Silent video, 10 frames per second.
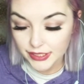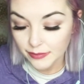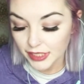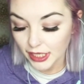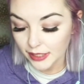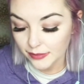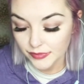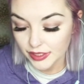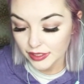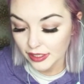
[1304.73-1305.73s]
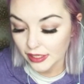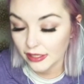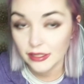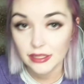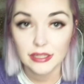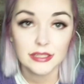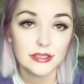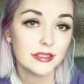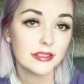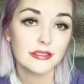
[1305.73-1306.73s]
Sometimes
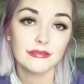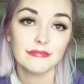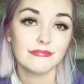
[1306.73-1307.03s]
it's